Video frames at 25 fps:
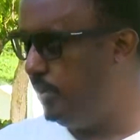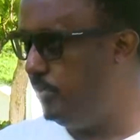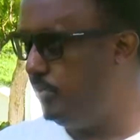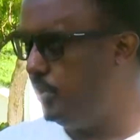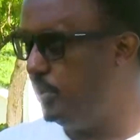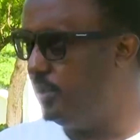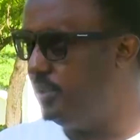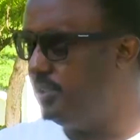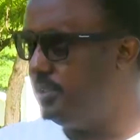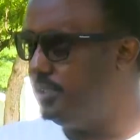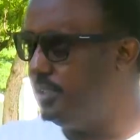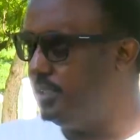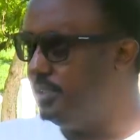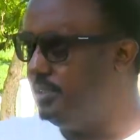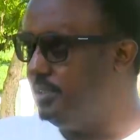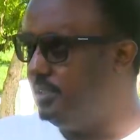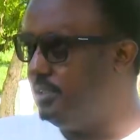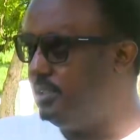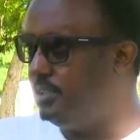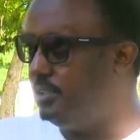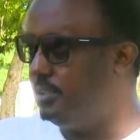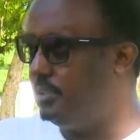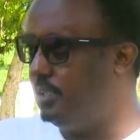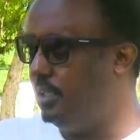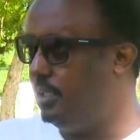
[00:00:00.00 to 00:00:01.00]
For
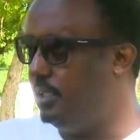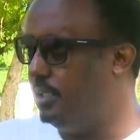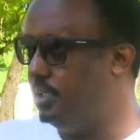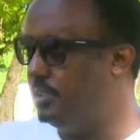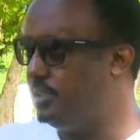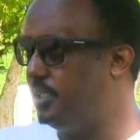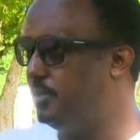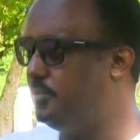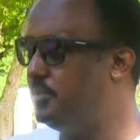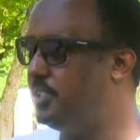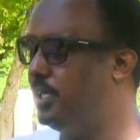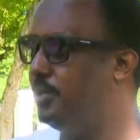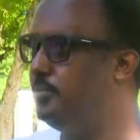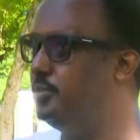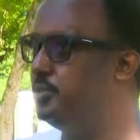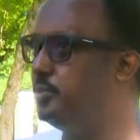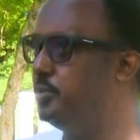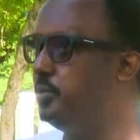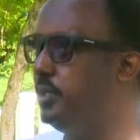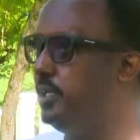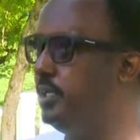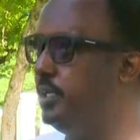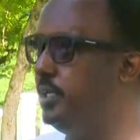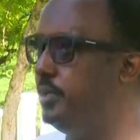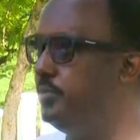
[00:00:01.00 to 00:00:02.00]
instance, uh, sometimes
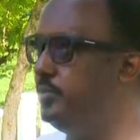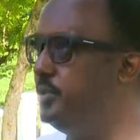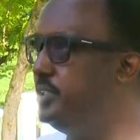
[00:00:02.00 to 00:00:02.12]
we